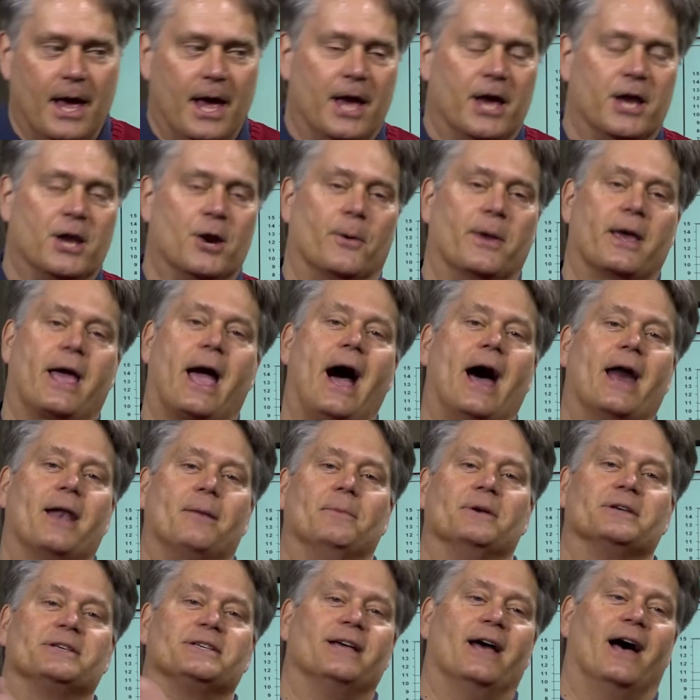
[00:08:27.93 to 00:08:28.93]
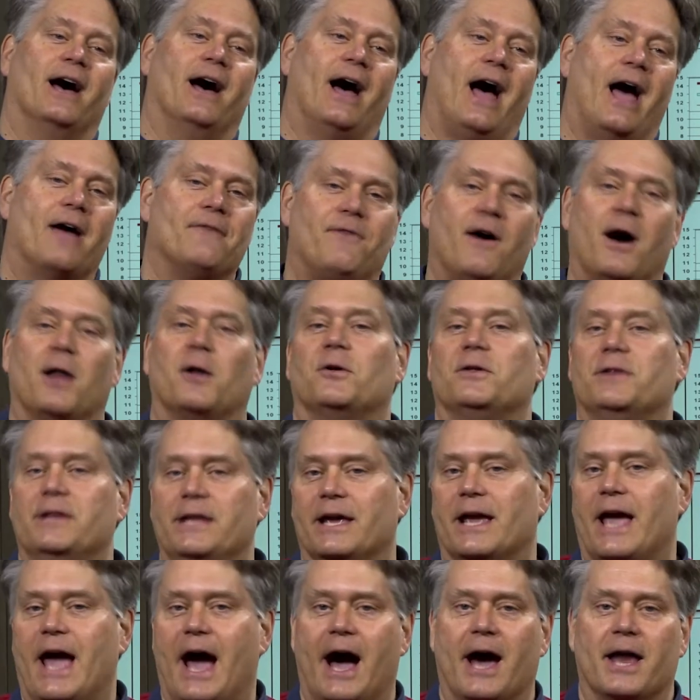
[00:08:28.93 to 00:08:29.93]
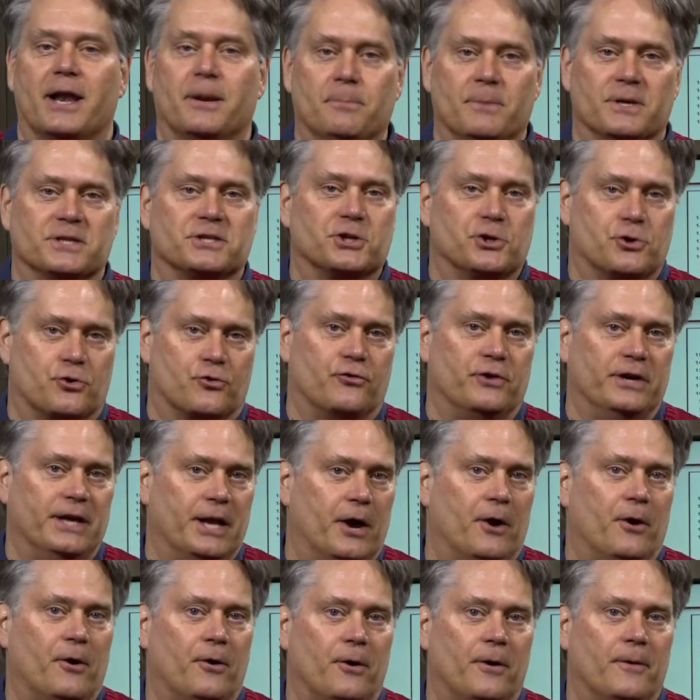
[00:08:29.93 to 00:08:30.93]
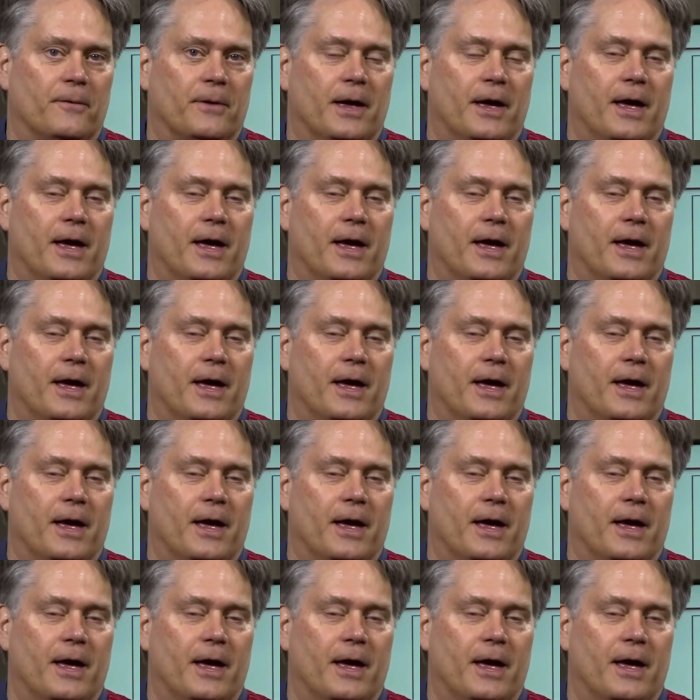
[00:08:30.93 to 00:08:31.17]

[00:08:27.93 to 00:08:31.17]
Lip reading: You know, economists, I follow the economist credo